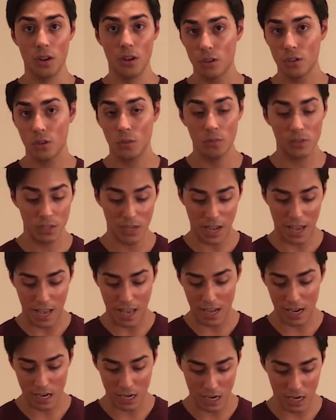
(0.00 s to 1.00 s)
So I'm just gonna
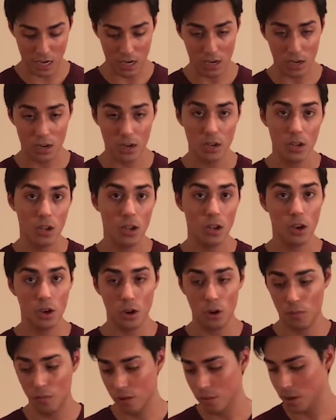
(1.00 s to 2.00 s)
add it in here,
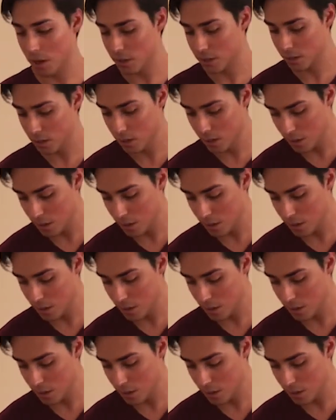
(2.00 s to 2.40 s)
hope for the best.